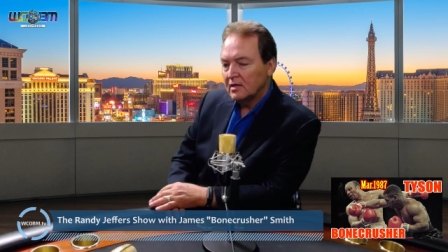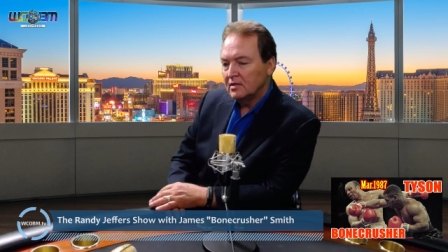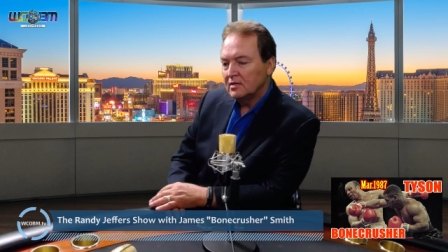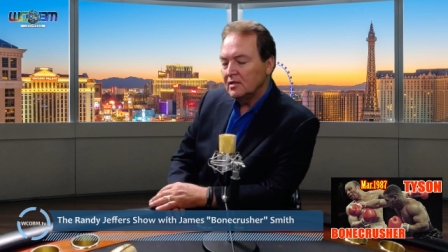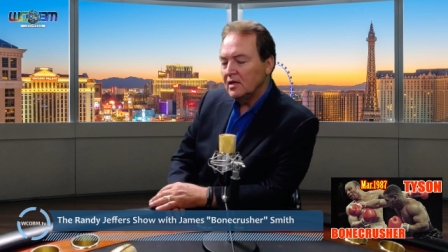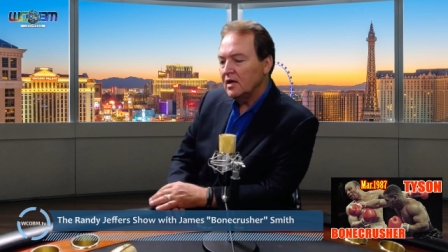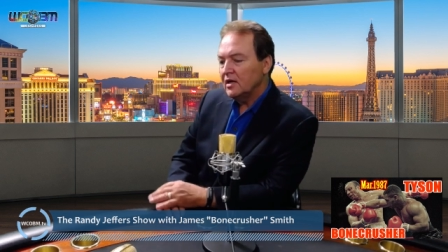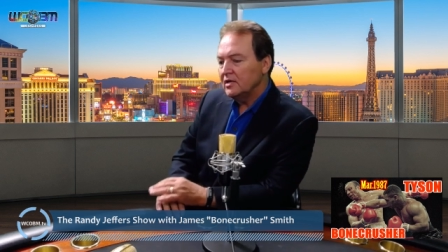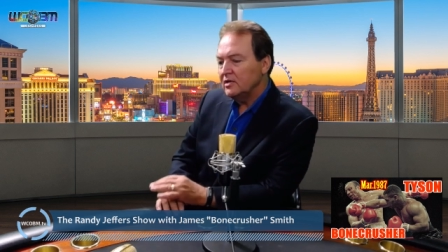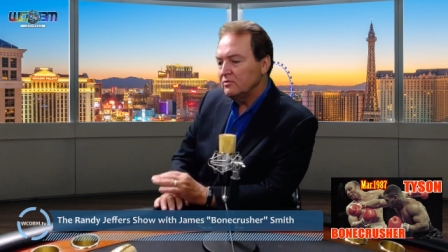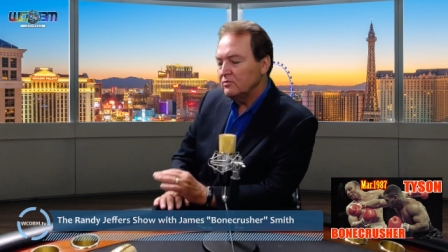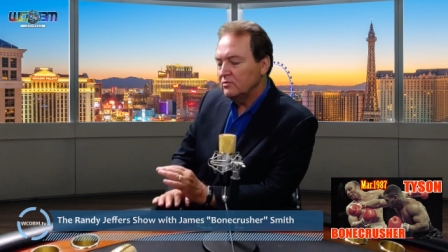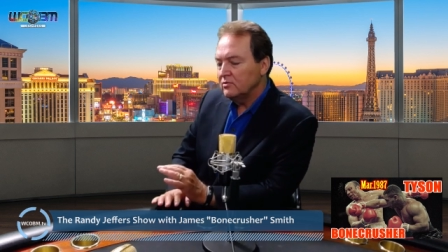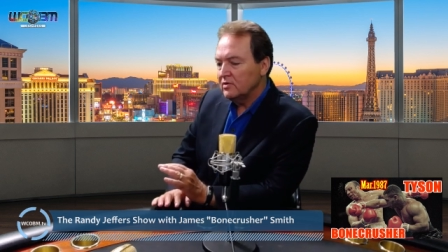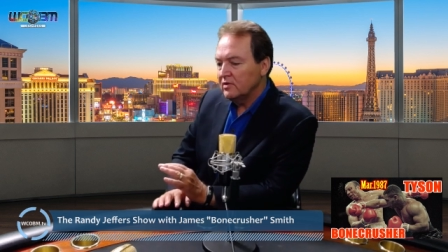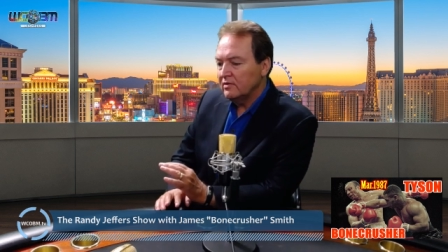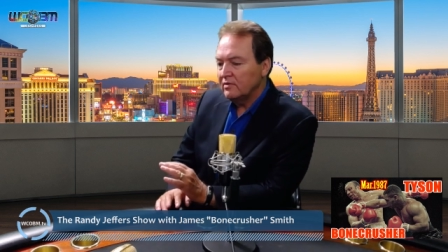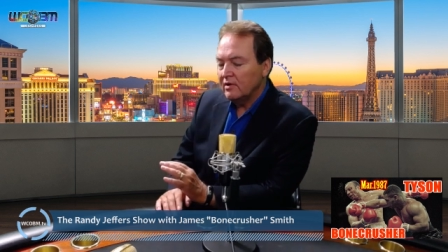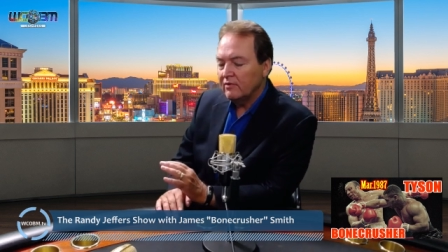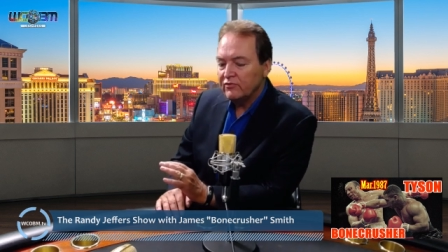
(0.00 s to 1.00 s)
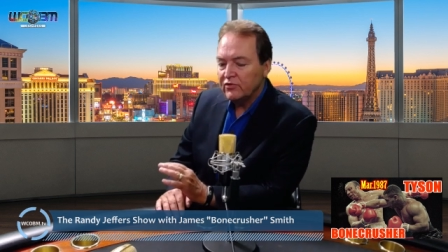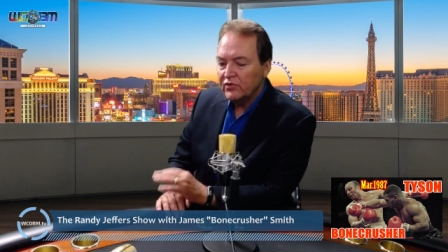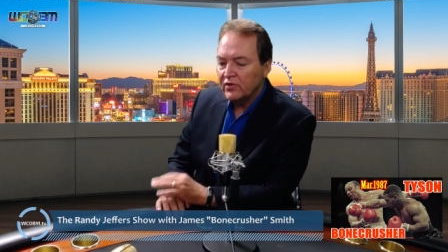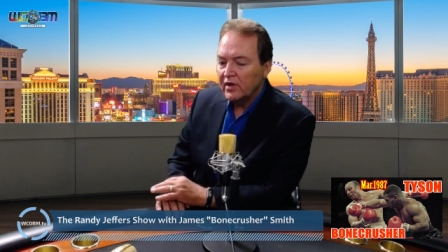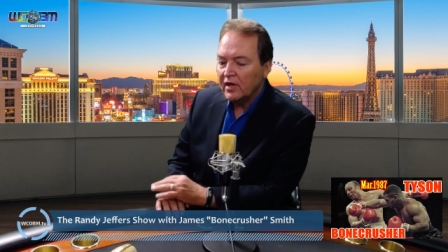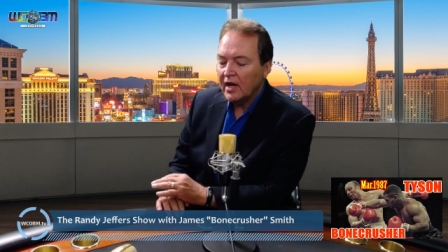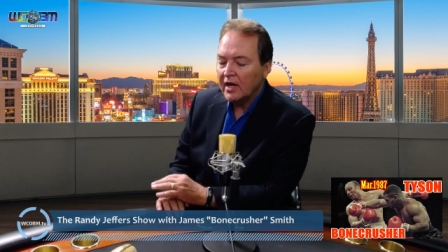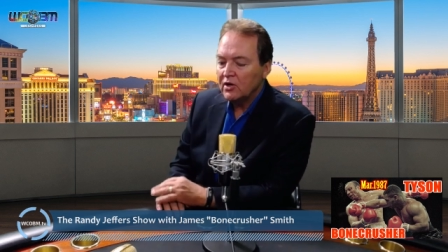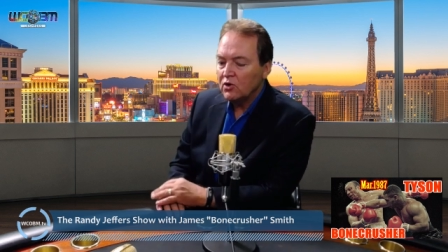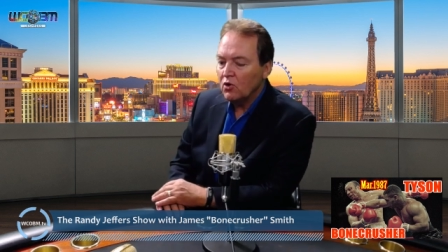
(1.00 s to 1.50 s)
Yeah,
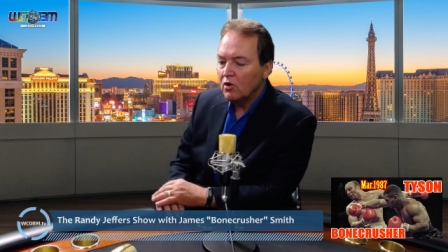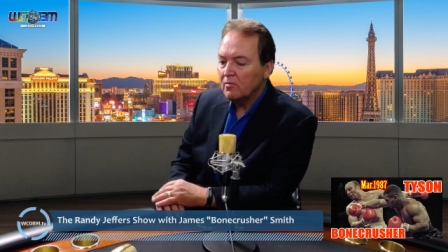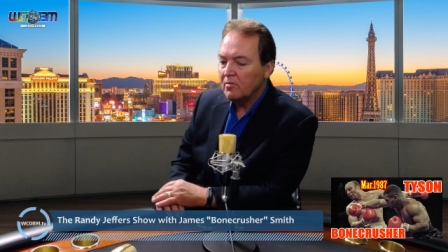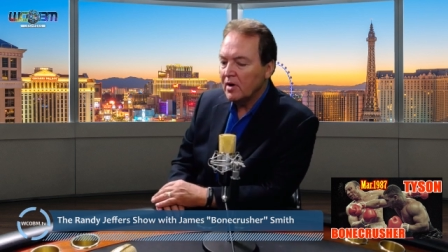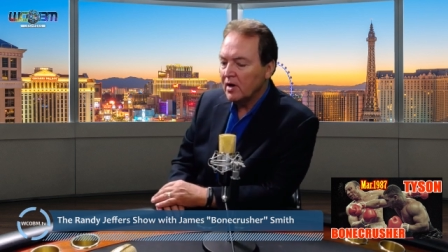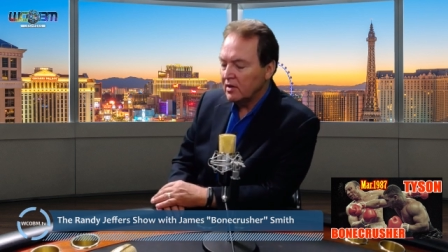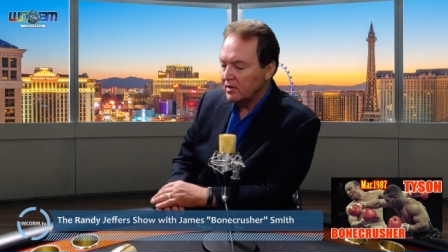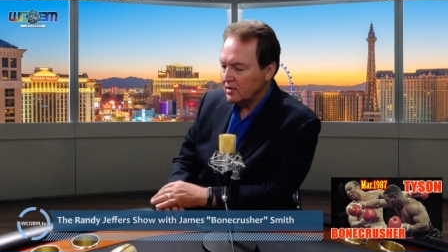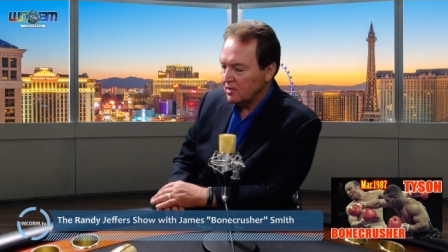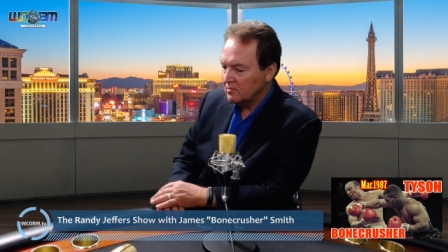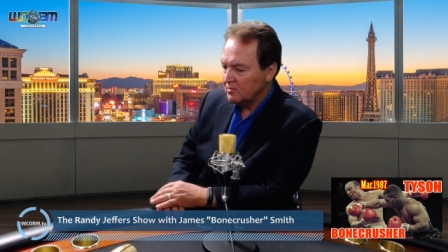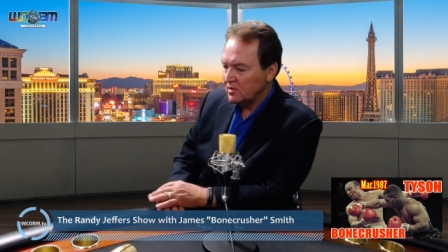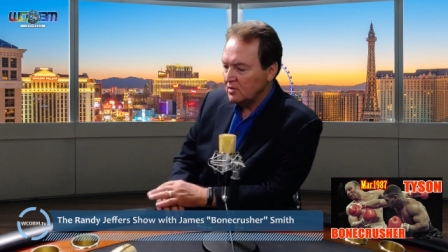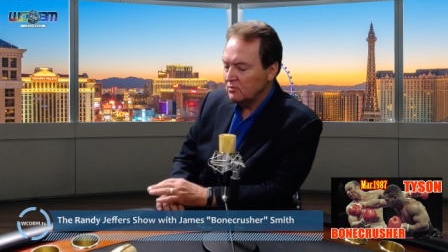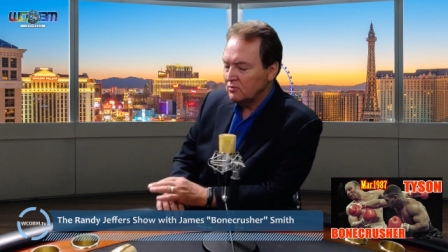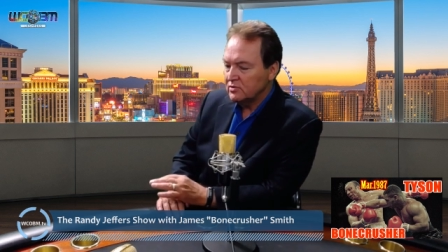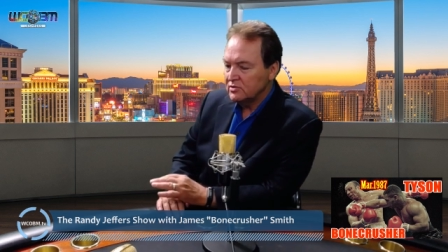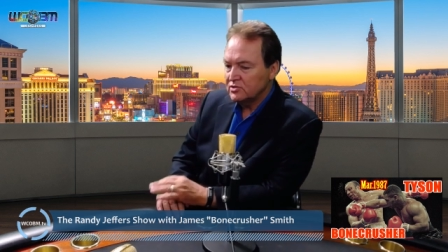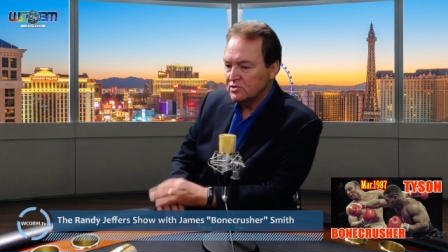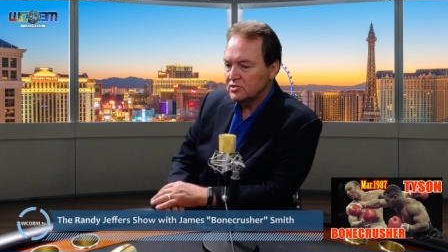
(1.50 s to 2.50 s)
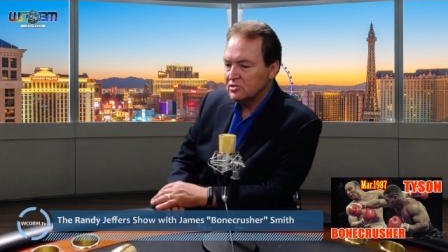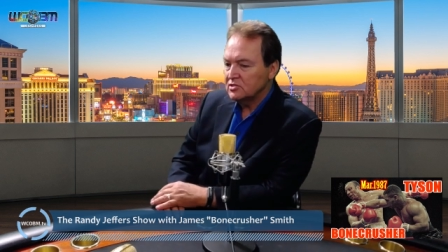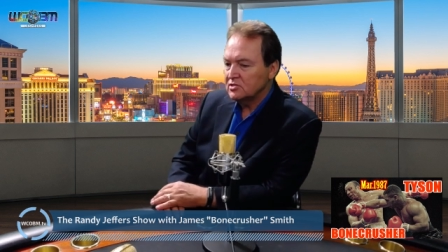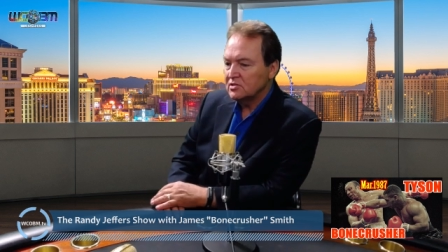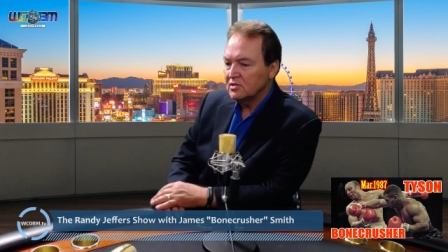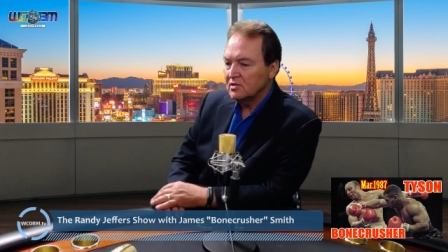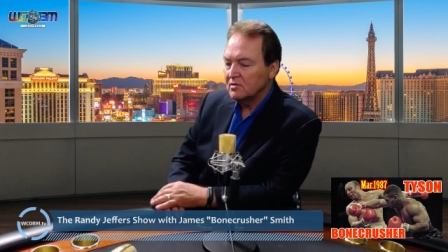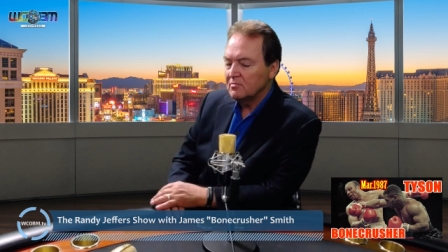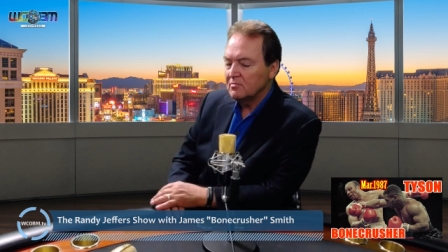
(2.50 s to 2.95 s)
everything I know about him, he was just an